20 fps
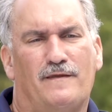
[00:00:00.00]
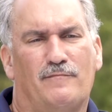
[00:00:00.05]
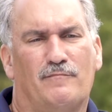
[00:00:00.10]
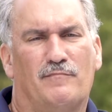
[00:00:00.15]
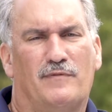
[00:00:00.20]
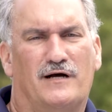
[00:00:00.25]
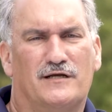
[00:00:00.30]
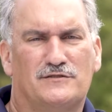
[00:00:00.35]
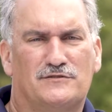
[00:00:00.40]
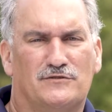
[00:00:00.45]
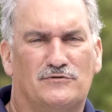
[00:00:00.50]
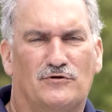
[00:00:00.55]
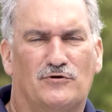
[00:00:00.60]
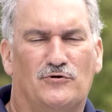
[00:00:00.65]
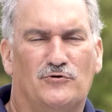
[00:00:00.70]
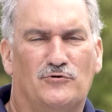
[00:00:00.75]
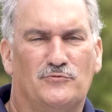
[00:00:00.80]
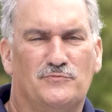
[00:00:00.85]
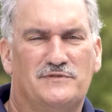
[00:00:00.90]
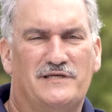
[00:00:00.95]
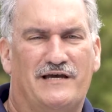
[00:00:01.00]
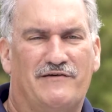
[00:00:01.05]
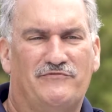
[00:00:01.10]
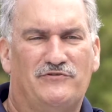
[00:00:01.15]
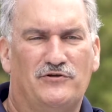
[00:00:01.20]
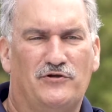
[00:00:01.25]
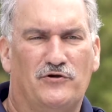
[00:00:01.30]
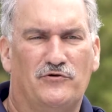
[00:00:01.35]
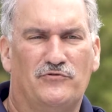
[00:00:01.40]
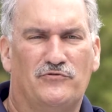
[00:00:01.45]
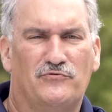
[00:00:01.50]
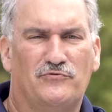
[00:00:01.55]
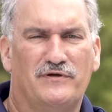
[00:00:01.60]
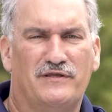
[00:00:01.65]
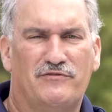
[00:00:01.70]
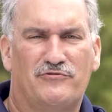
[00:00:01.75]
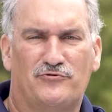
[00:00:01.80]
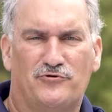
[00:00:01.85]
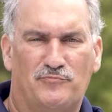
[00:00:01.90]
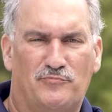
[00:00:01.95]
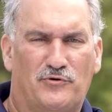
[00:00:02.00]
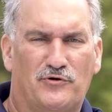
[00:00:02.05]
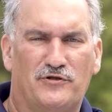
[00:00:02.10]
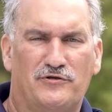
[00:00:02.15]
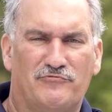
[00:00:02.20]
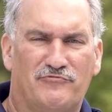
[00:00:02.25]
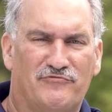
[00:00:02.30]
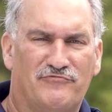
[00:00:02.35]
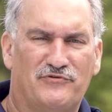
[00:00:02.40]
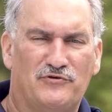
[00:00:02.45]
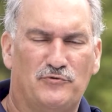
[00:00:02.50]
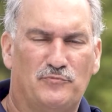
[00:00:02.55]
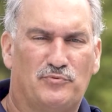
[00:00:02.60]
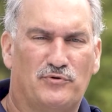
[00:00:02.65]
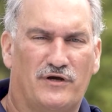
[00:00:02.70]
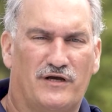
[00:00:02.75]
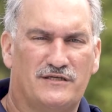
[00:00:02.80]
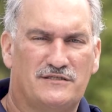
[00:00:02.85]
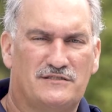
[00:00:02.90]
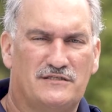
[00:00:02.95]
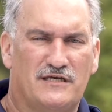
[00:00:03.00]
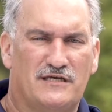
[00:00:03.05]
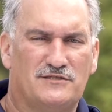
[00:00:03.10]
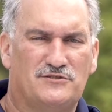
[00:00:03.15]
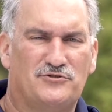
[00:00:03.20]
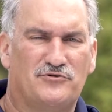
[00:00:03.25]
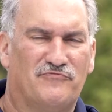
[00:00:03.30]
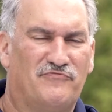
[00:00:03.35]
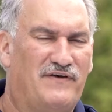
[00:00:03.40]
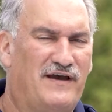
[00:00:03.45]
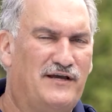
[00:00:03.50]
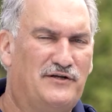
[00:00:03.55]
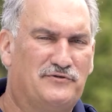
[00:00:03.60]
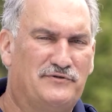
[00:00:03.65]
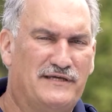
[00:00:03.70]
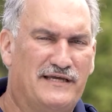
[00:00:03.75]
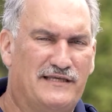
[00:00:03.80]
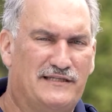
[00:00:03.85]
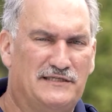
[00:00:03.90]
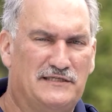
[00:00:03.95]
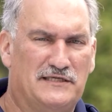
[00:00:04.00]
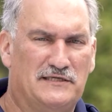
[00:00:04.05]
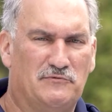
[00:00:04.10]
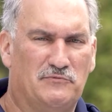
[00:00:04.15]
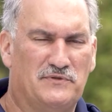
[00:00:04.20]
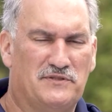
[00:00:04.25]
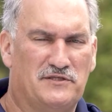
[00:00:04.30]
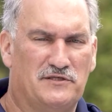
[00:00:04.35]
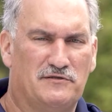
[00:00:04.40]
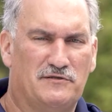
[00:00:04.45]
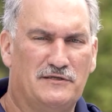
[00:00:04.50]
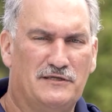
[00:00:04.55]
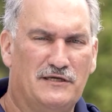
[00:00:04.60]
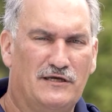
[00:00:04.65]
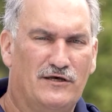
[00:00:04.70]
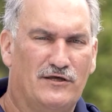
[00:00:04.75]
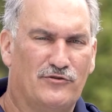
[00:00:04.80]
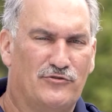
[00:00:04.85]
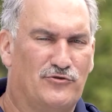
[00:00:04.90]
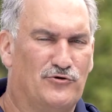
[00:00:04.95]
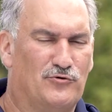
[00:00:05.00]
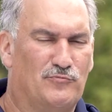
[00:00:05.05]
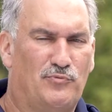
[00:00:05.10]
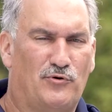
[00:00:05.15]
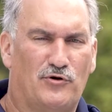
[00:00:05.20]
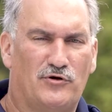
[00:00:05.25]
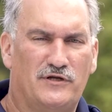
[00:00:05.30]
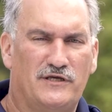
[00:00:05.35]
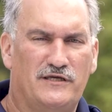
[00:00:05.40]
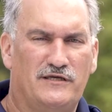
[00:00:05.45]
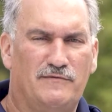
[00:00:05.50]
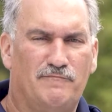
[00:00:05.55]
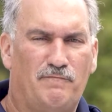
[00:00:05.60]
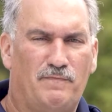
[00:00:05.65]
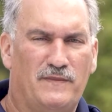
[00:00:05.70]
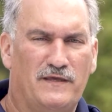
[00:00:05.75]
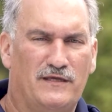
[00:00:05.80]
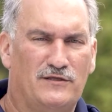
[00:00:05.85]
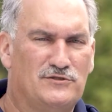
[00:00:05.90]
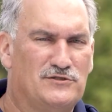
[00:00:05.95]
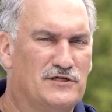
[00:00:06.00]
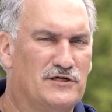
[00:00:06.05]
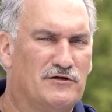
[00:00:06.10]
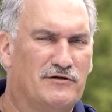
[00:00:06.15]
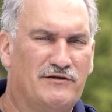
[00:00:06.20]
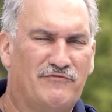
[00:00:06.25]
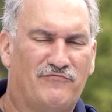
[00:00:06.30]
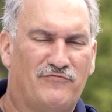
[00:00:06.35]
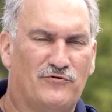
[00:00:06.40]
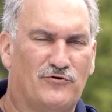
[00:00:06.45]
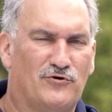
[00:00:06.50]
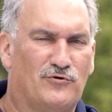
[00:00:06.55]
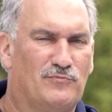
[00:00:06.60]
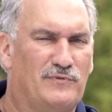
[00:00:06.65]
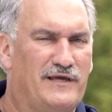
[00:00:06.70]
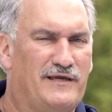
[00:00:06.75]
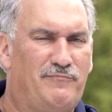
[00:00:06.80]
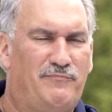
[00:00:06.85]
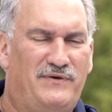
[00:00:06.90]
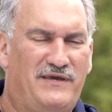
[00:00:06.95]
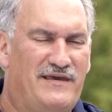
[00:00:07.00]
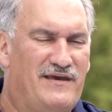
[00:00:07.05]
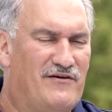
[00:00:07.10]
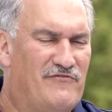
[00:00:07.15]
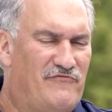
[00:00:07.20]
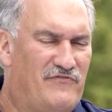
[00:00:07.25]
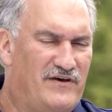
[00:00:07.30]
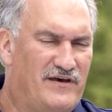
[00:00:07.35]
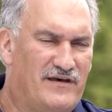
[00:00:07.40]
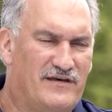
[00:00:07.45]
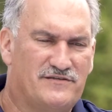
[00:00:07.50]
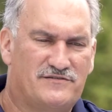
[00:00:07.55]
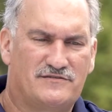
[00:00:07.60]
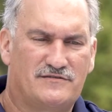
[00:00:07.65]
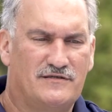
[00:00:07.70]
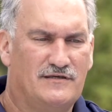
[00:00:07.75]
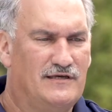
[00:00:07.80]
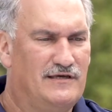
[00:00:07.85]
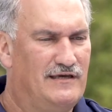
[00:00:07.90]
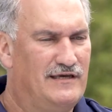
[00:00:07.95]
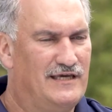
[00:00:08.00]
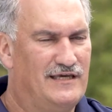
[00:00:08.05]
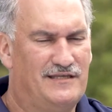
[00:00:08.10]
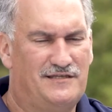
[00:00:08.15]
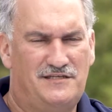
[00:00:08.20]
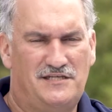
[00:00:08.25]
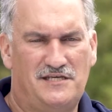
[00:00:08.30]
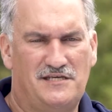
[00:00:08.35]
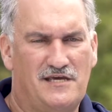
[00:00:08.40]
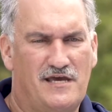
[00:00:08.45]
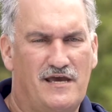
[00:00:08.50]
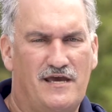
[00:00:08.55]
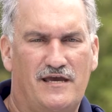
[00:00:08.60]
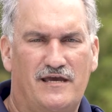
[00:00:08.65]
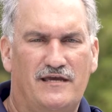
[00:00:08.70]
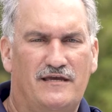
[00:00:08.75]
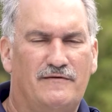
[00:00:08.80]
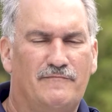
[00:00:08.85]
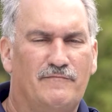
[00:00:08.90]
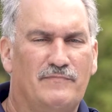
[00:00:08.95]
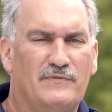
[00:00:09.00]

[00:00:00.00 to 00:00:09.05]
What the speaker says: modular homes have to go through a third-party review process. Your factory had to get with a third-party engineering firm like PFS, NTA,